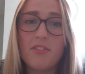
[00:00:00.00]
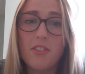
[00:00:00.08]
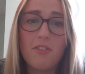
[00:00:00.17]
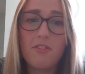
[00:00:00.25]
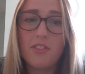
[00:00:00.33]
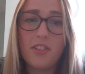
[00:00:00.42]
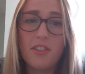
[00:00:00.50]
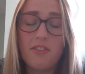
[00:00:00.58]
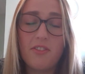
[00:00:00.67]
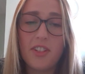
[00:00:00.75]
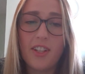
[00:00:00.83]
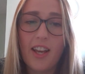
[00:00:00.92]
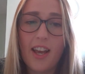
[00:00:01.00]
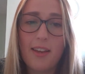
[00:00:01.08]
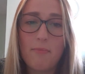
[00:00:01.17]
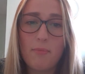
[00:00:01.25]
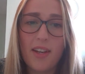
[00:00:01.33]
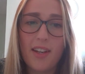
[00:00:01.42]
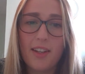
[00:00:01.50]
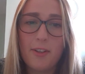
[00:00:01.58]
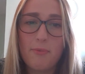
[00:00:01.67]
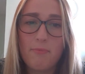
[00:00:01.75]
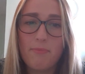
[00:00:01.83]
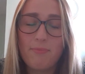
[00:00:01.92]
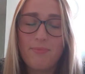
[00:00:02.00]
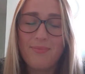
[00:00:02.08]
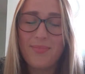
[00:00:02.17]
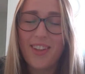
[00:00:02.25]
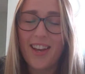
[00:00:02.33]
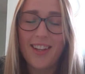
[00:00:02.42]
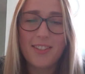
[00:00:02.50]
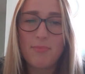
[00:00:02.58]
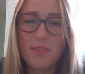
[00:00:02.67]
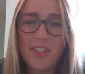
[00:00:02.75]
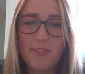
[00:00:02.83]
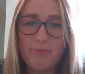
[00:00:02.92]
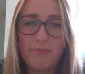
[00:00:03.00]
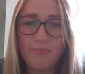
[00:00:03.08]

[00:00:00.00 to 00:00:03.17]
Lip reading: love for the game. Yeah, it's brilliant.